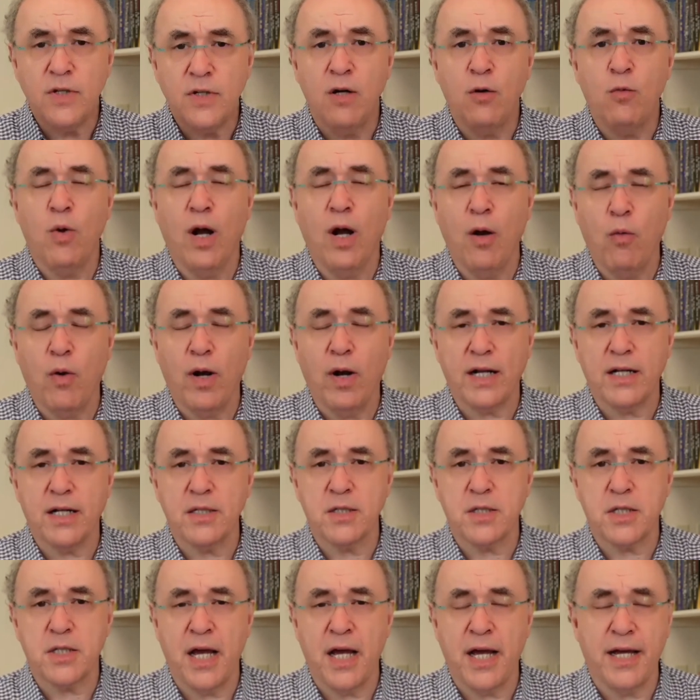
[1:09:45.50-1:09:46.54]
where one can
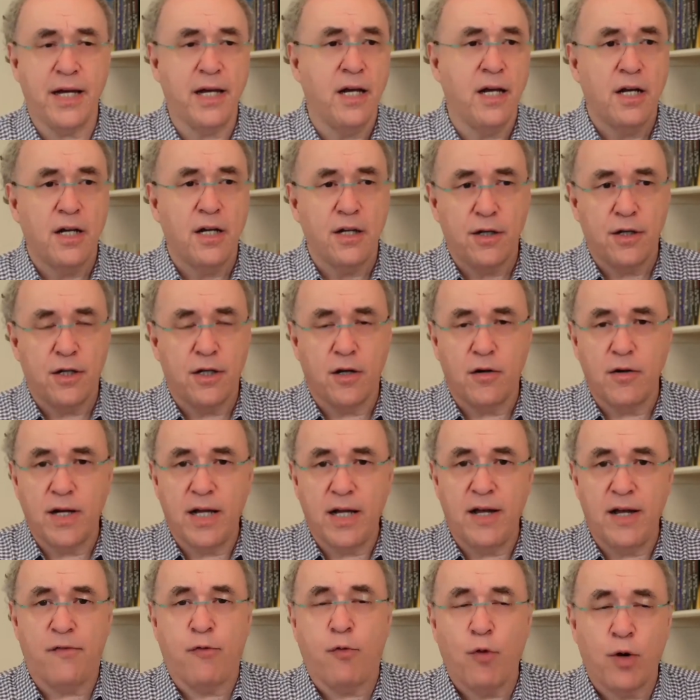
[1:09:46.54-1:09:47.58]
say, you know,
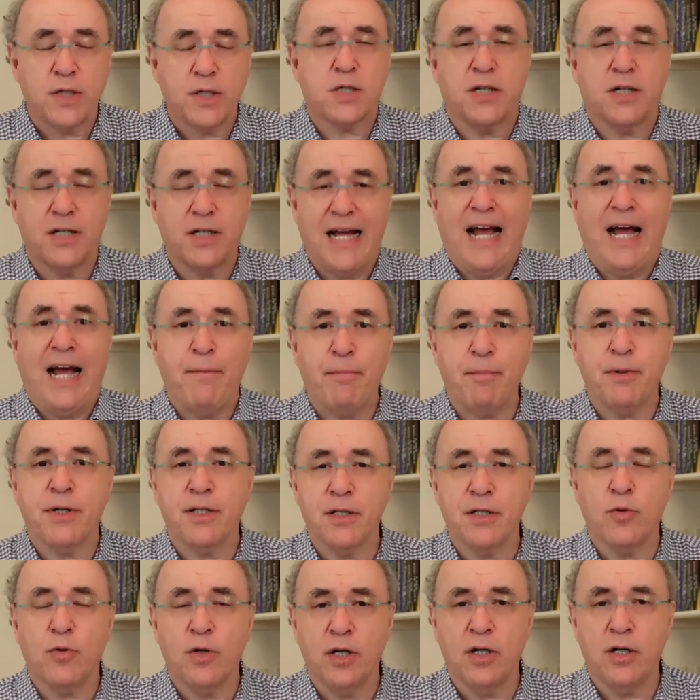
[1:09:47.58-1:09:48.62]
if what's going to happen in
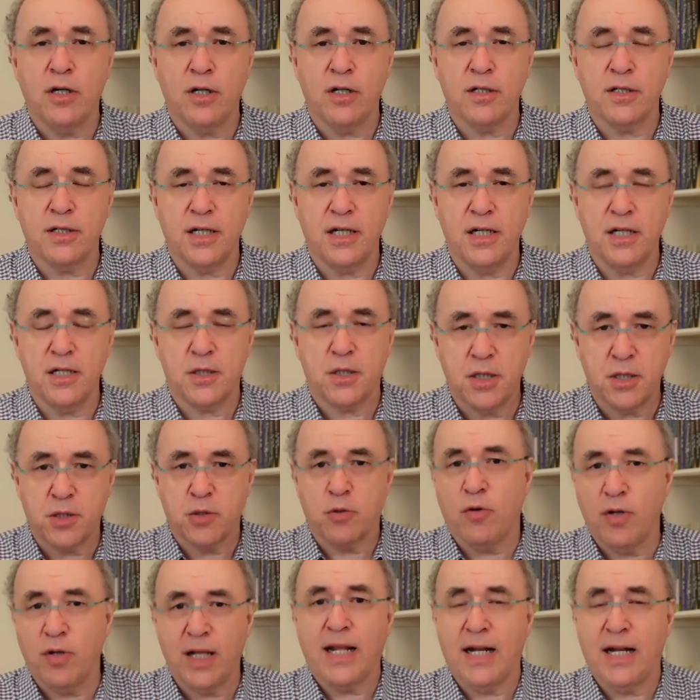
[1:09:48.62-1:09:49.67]
the world is it's
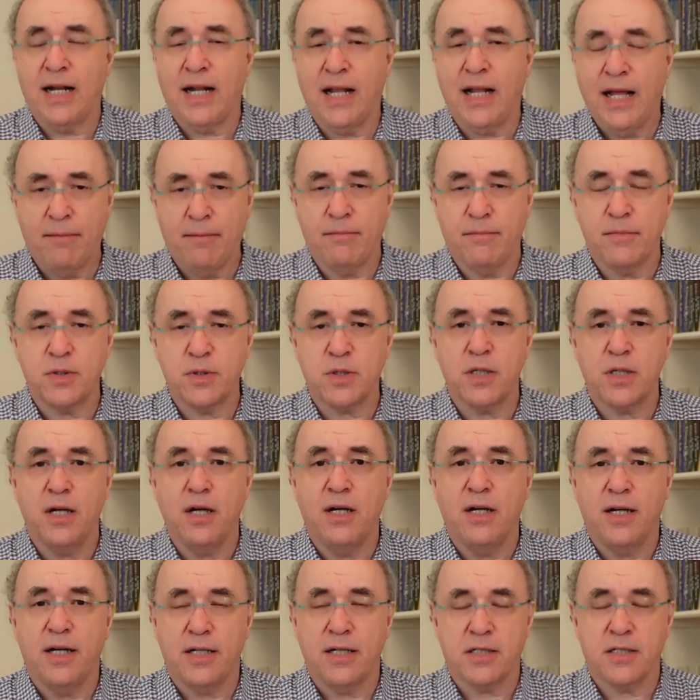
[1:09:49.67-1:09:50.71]
all LLMs,
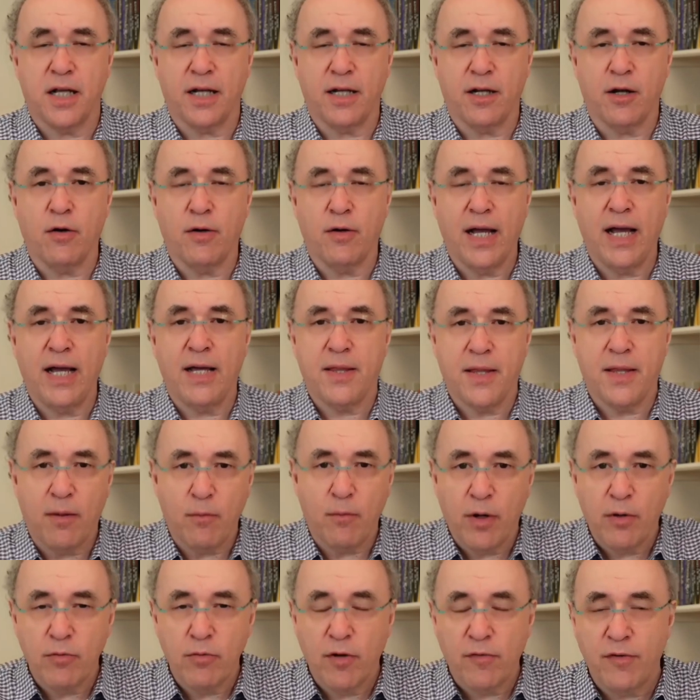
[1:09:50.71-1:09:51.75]
it's like, okay, then
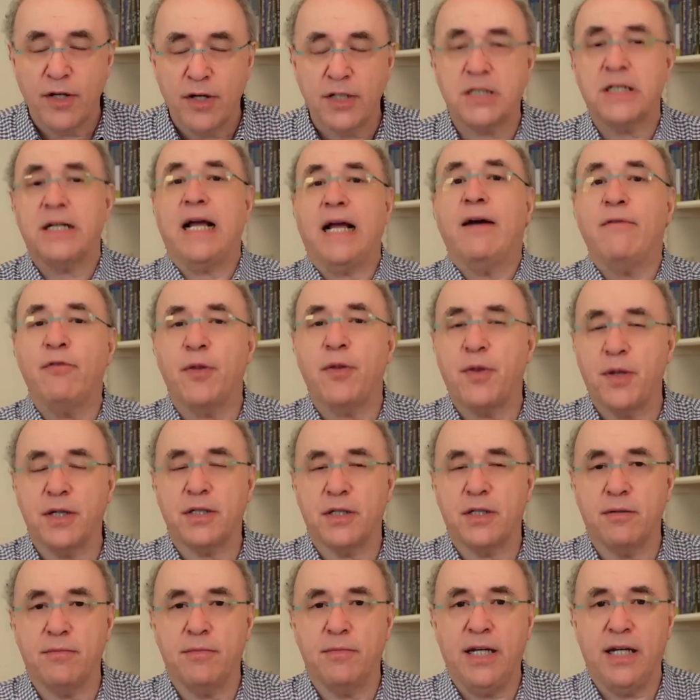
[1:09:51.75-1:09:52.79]
we're reverting everything
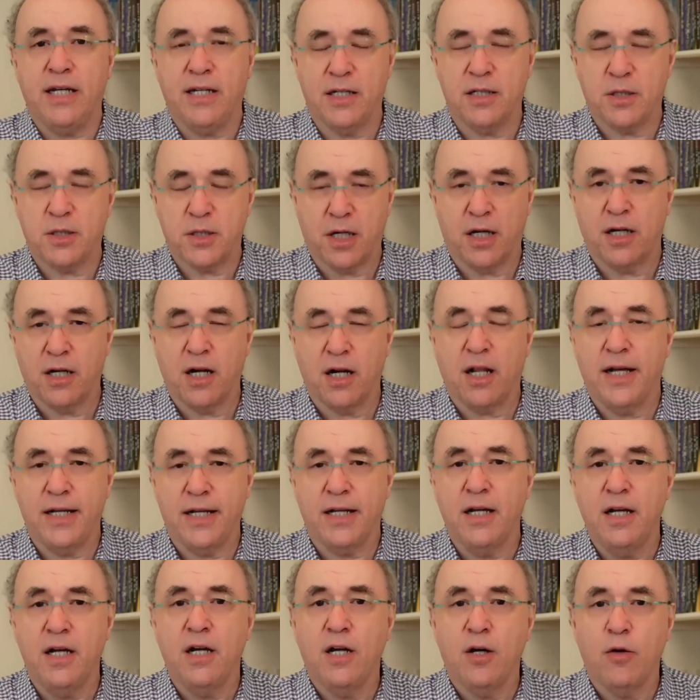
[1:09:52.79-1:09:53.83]
to the mean. It's kind of
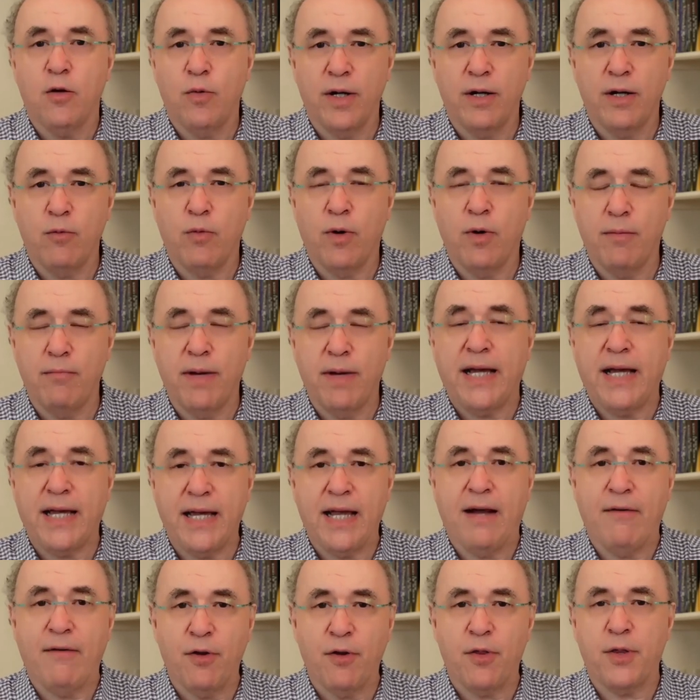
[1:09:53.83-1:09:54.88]
like we're, we're
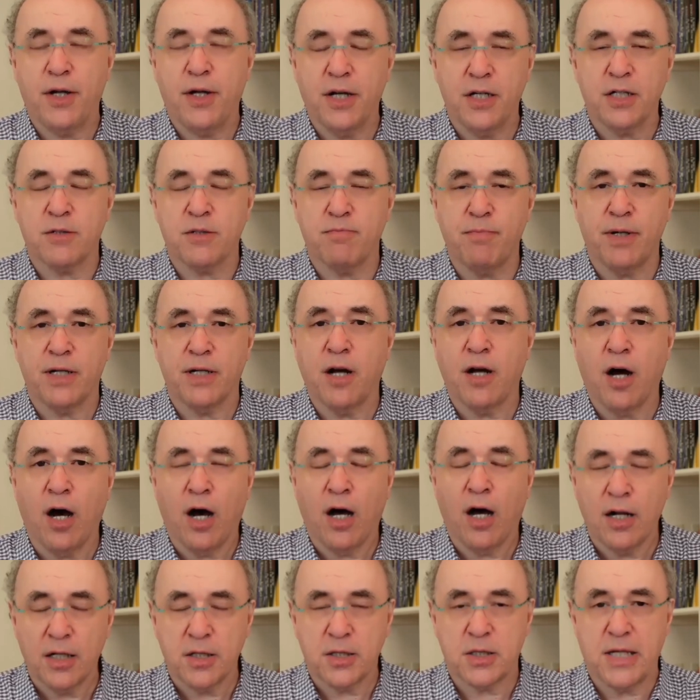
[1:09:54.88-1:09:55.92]
making everything as
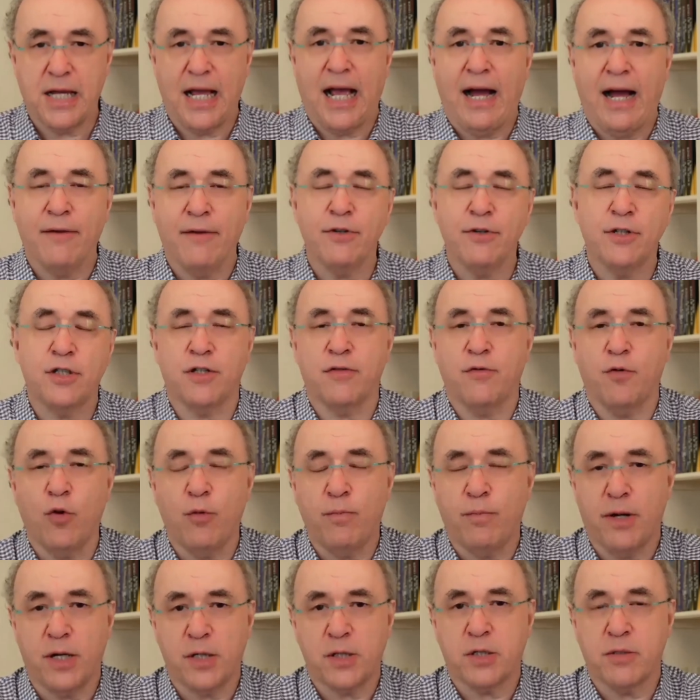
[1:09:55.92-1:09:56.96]
banal as the average of all
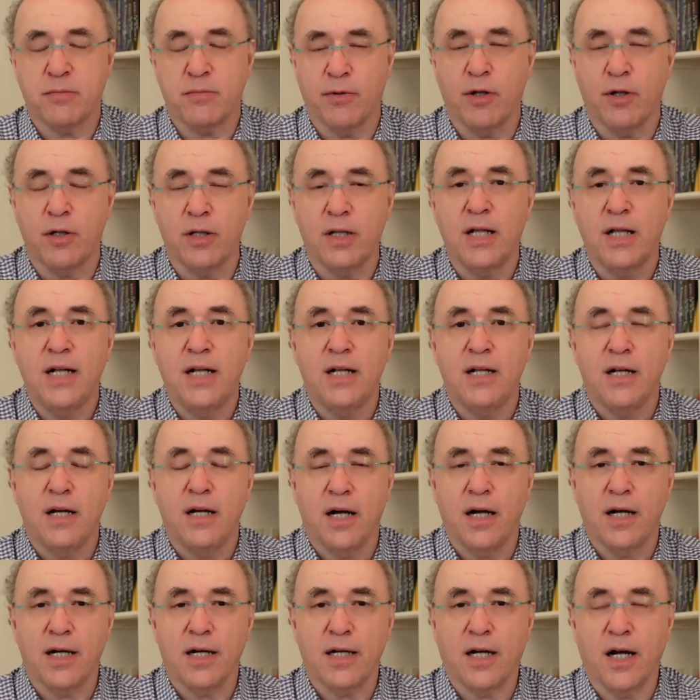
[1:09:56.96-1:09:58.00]
possible
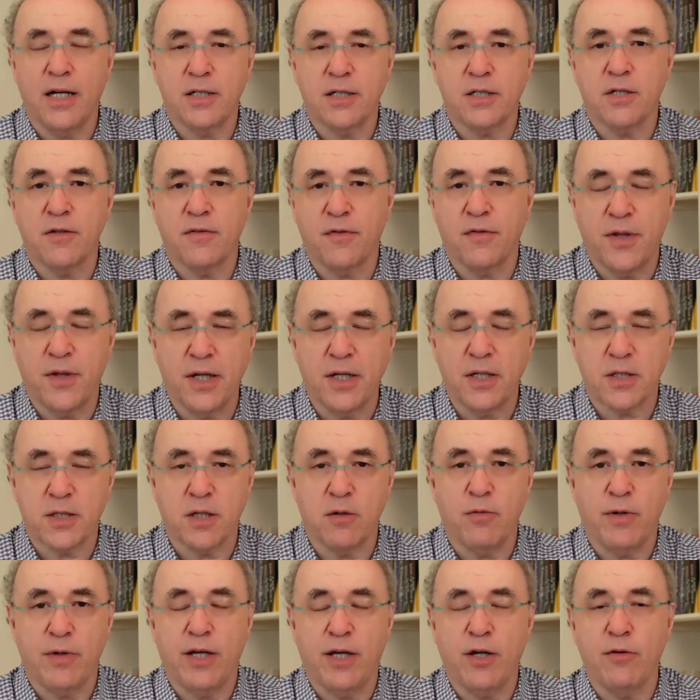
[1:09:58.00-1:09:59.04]
uh, kinds of things that
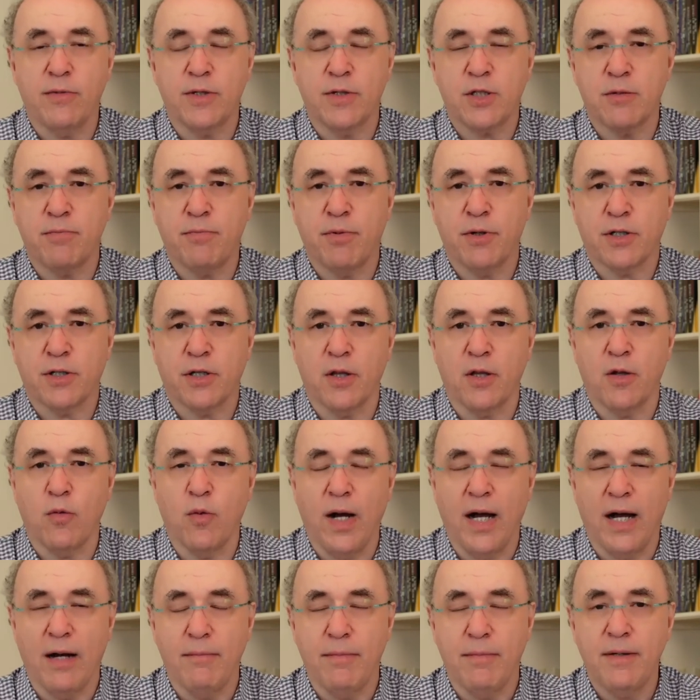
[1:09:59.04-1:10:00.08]
we humans have put on the
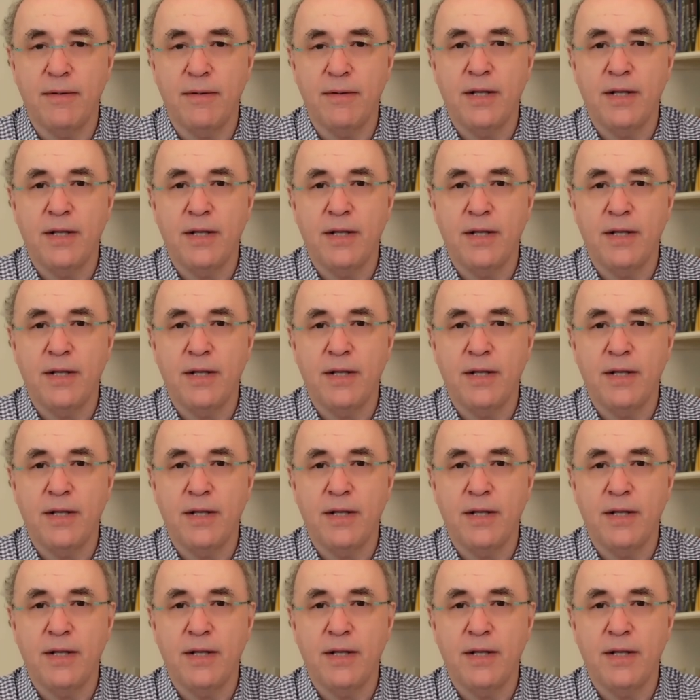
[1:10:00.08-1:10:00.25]
web.